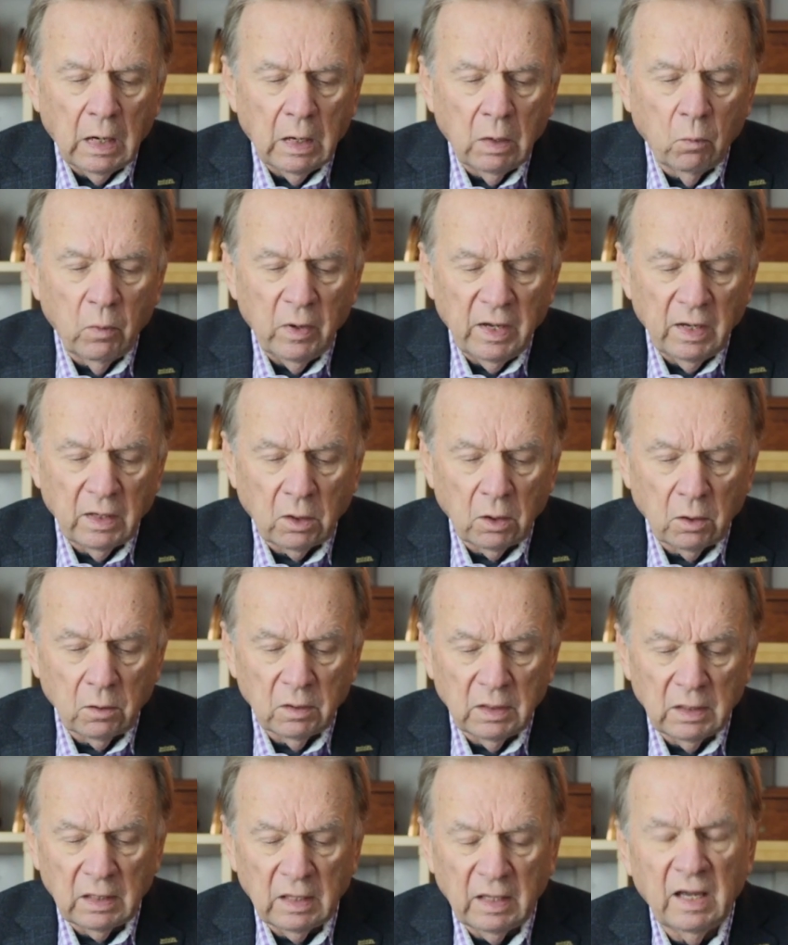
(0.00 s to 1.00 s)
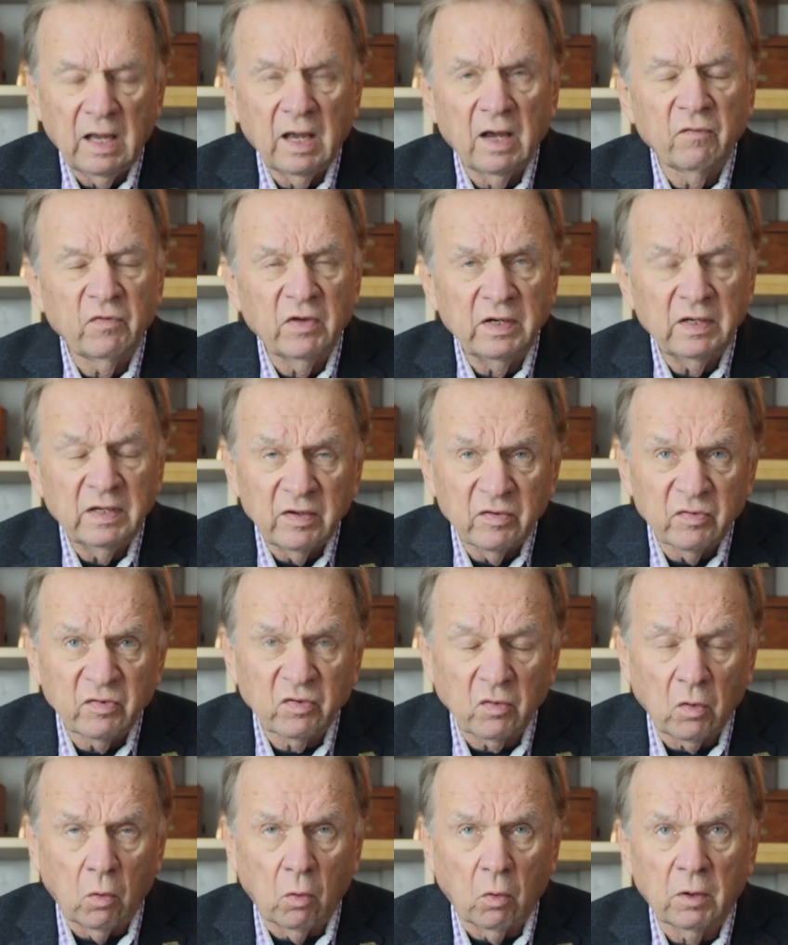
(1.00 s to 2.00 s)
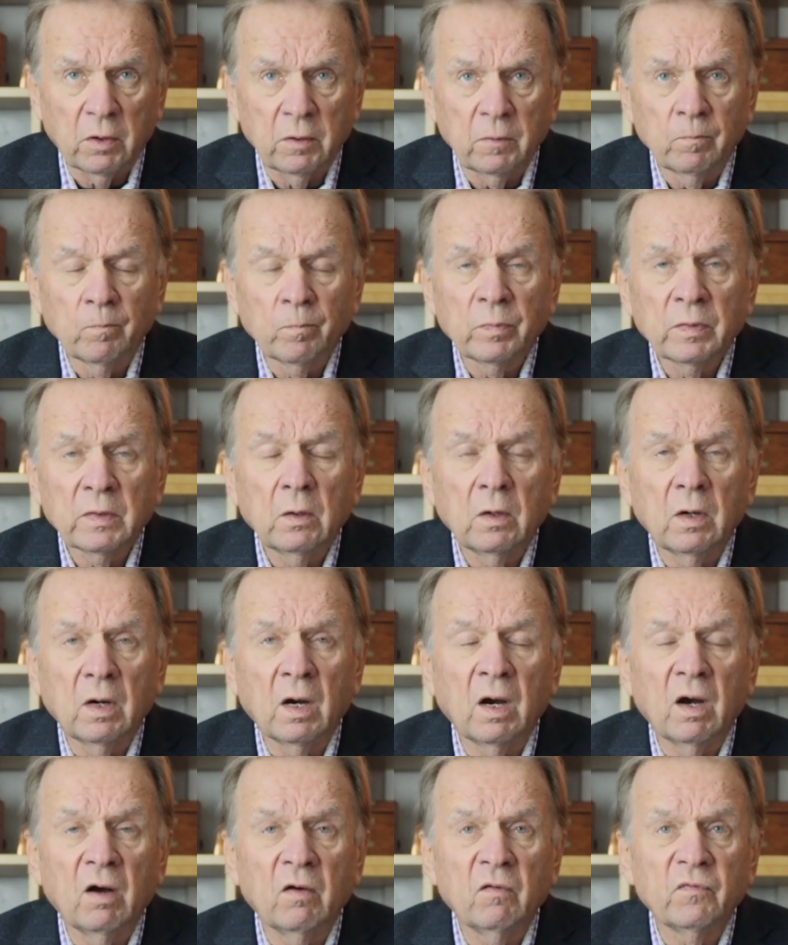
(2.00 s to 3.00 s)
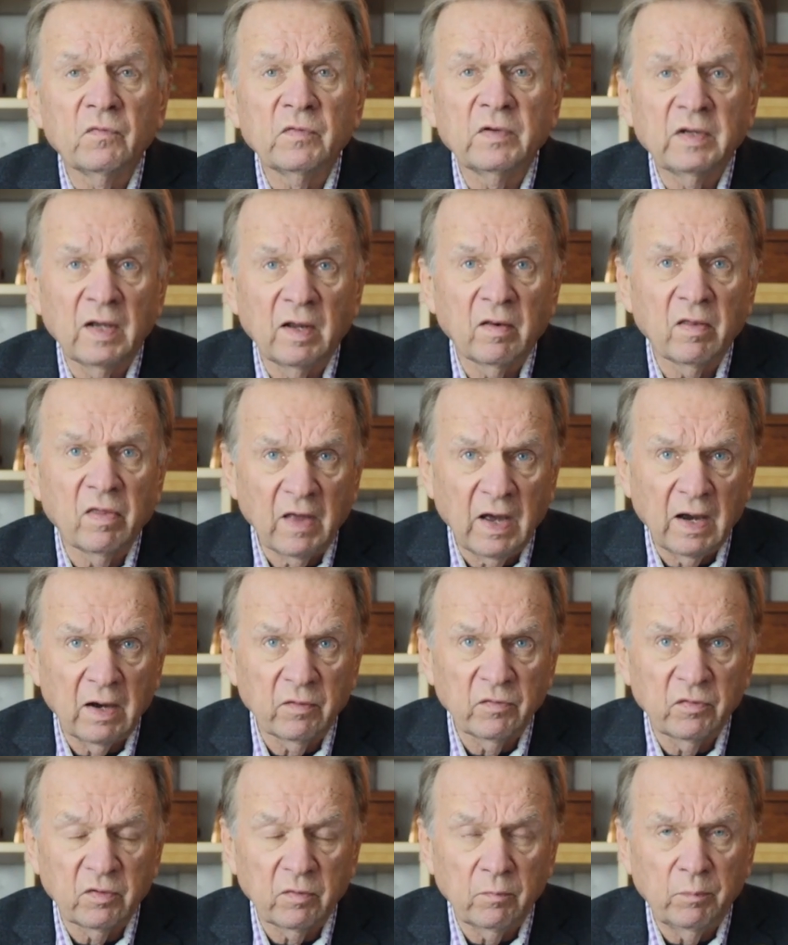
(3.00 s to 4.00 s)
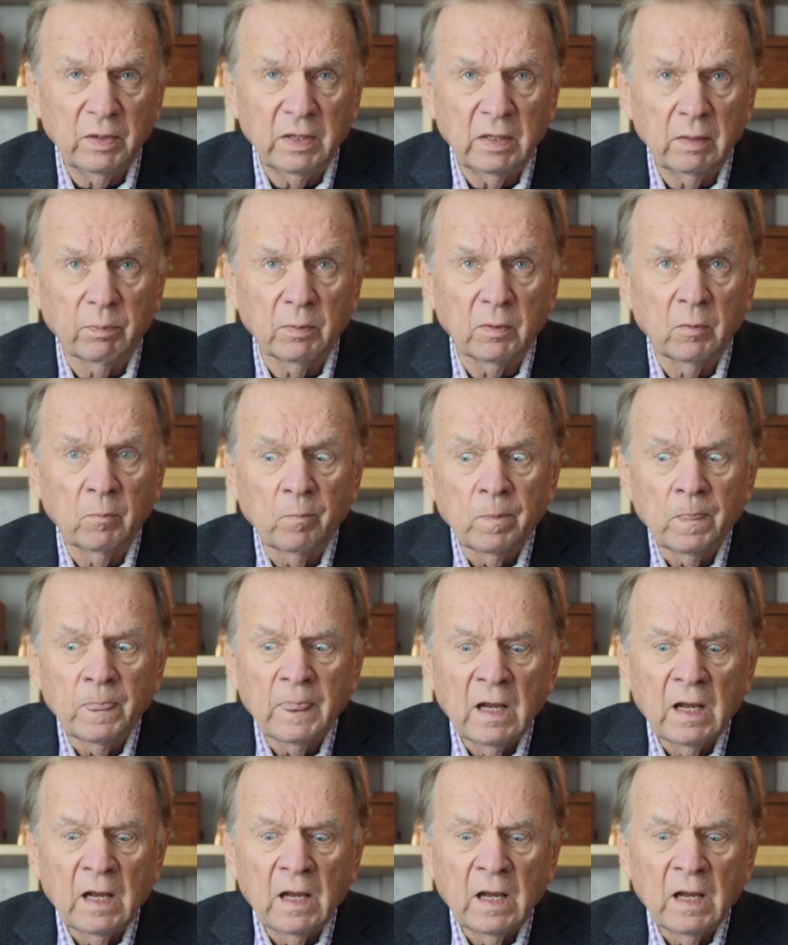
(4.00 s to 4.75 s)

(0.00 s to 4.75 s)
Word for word: We currently have a Discord of ten thousand people.